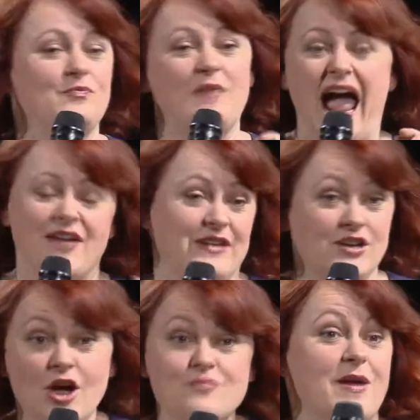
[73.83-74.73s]
having
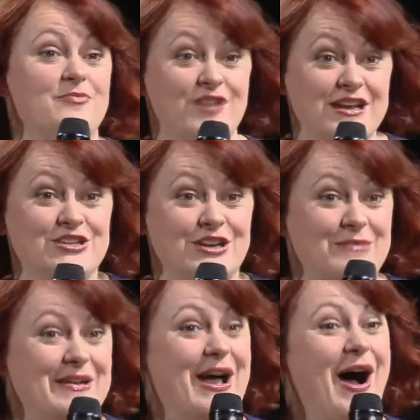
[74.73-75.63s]
no preparation,
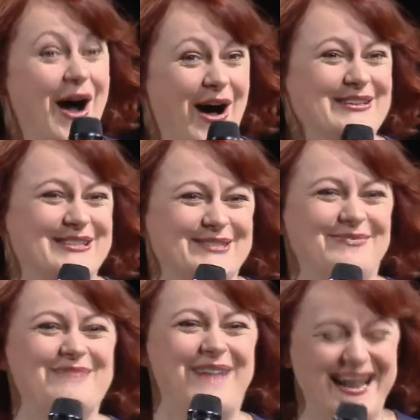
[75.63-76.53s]
I'm going to ask
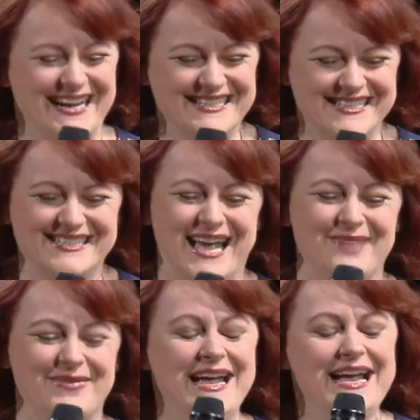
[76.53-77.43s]
my panelists the
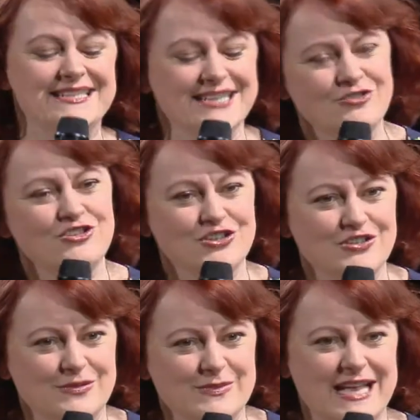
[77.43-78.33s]
same to introduce
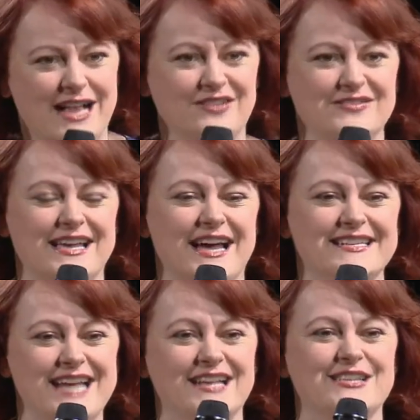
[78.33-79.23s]
themselves and
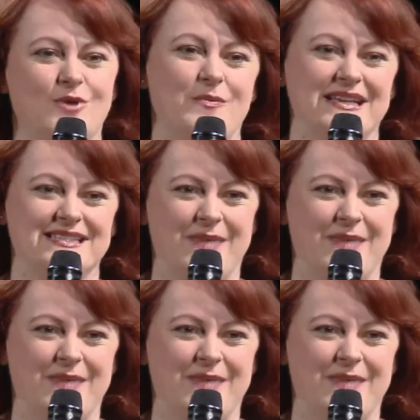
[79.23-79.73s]
tell us what makes them